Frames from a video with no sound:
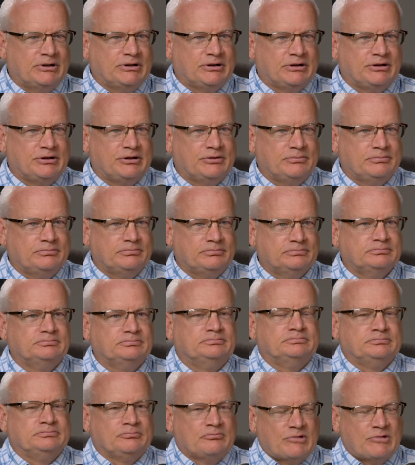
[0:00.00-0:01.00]
property manager
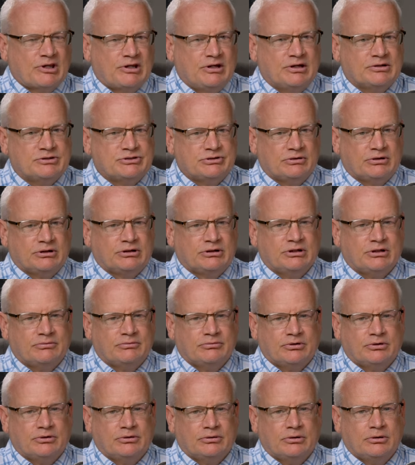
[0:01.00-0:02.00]
security. Yeah. So I
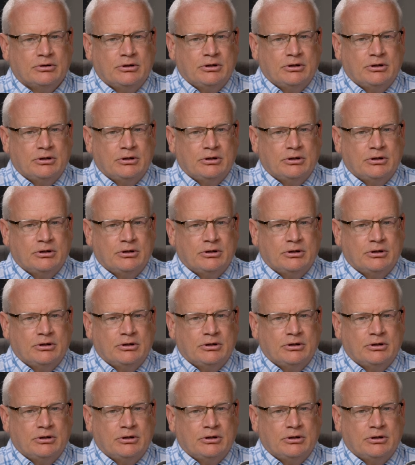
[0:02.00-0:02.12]
cover